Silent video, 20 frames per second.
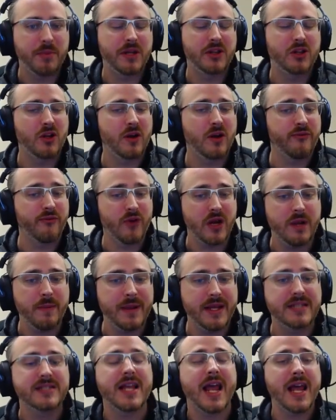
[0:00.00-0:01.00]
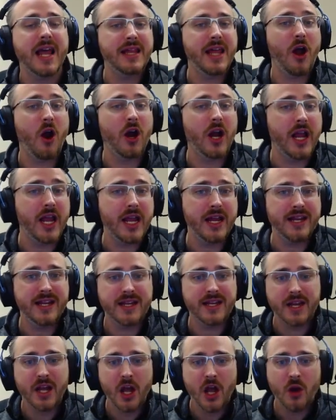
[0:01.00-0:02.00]
but they're freebies, and they are
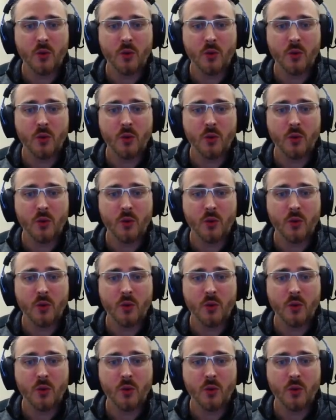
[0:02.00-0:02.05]
hidden